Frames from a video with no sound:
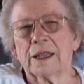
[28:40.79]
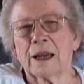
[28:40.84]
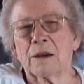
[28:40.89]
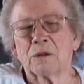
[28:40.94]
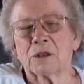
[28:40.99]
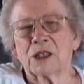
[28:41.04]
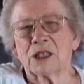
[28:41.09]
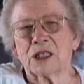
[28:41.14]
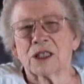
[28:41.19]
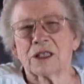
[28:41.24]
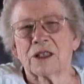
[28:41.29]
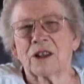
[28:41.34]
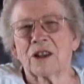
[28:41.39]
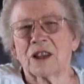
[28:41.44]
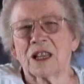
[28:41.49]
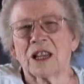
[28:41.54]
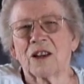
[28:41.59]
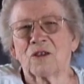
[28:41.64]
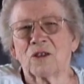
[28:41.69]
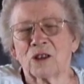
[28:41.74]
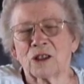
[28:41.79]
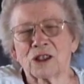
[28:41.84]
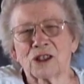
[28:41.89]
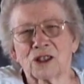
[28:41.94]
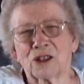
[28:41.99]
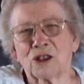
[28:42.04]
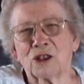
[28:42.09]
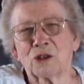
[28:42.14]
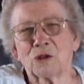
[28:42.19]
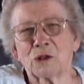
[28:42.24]
that was just the thing for us
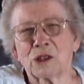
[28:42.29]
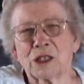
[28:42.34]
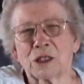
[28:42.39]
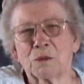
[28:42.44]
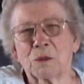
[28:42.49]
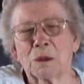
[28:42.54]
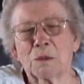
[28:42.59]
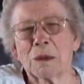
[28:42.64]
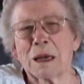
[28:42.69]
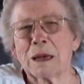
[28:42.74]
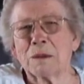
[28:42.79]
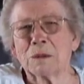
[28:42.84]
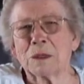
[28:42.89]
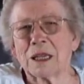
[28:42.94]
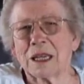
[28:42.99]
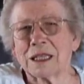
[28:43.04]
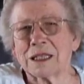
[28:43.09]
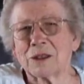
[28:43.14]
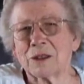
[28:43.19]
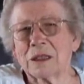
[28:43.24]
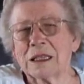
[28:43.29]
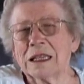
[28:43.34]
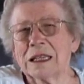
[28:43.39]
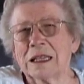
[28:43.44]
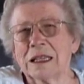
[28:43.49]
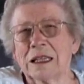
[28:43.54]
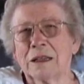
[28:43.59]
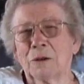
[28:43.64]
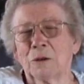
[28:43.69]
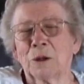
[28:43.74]
to do was to be baptized
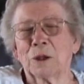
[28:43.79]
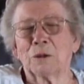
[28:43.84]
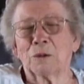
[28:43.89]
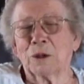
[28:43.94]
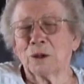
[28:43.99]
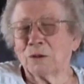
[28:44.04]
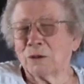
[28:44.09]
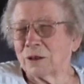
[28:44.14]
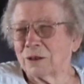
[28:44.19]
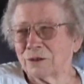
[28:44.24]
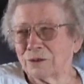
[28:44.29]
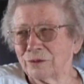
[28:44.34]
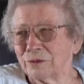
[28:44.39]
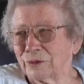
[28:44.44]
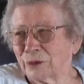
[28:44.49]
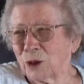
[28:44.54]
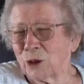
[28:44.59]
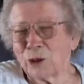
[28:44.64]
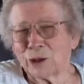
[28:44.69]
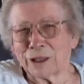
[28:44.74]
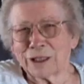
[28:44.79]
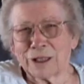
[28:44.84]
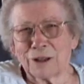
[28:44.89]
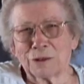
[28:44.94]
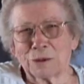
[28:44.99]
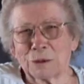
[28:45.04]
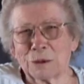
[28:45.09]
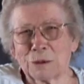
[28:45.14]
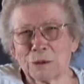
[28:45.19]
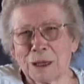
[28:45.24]
when we were old
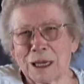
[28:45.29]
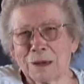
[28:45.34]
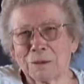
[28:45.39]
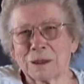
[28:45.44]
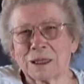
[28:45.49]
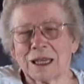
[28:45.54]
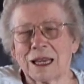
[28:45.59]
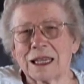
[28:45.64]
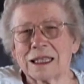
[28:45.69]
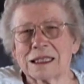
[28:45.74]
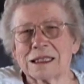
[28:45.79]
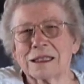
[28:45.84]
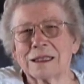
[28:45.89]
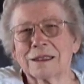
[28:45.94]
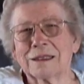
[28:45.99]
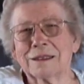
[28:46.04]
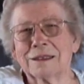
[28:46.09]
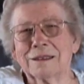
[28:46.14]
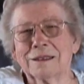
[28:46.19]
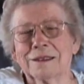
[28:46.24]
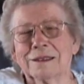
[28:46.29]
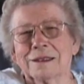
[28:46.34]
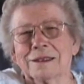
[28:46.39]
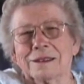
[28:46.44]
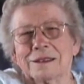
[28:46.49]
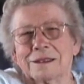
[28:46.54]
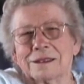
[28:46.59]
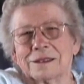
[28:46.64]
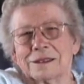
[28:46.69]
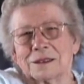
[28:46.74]
enough to be baptized. Uh
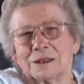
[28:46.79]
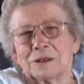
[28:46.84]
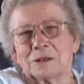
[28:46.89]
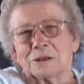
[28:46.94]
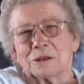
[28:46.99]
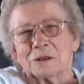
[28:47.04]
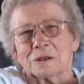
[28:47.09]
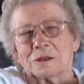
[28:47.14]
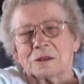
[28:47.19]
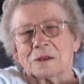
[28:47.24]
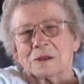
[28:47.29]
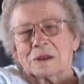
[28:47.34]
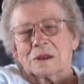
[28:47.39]
-huh. So.